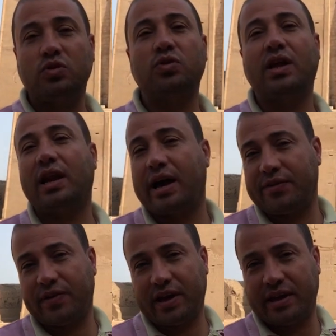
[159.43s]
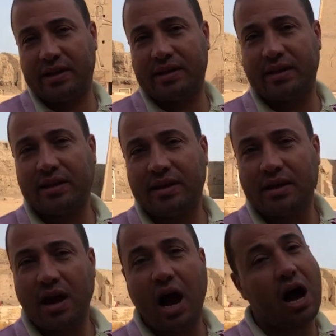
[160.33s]
to the life again.
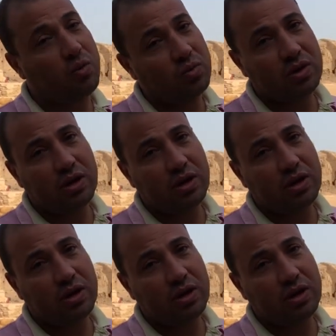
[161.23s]
How?